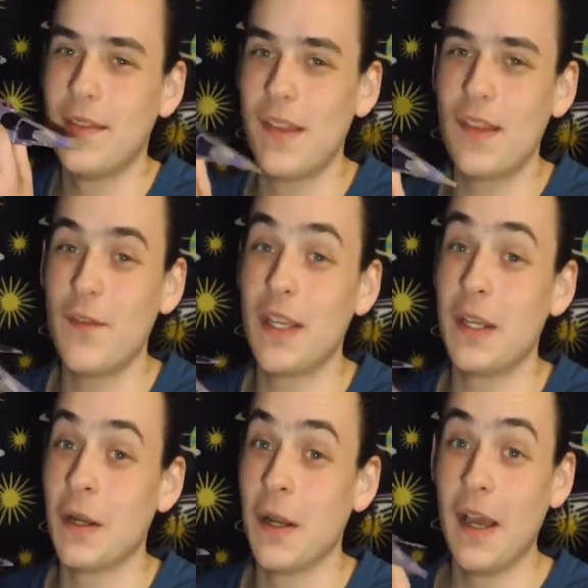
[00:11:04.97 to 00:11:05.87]
This
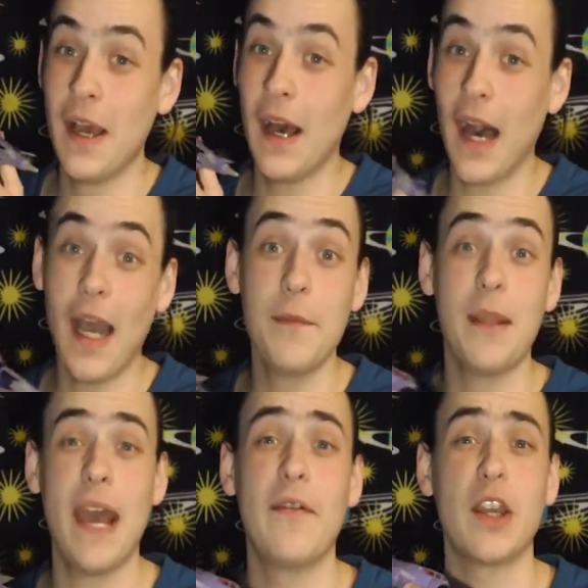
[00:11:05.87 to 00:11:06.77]
figure I have
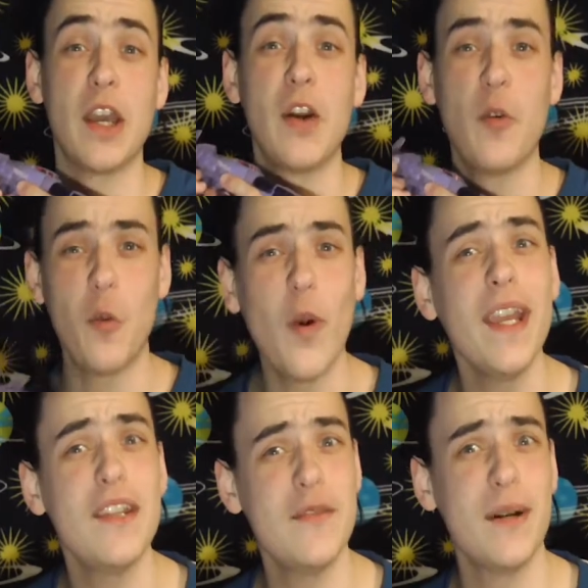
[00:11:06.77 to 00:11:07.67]
been having
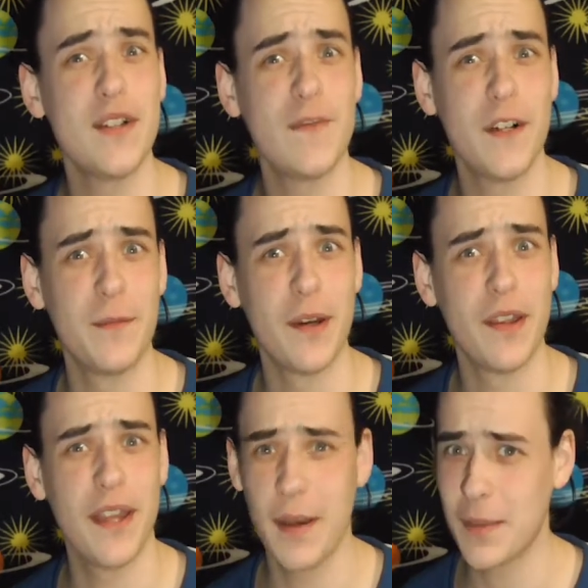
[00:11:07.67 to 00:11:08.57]
way too much fun with.
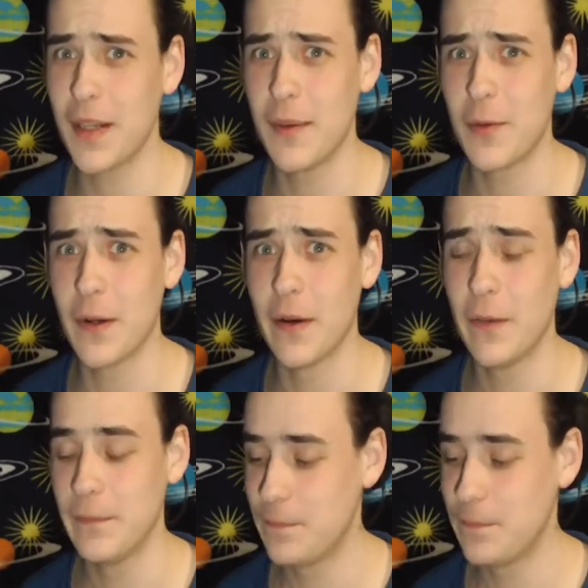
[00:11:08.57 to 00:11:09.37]
I'm gonna be real.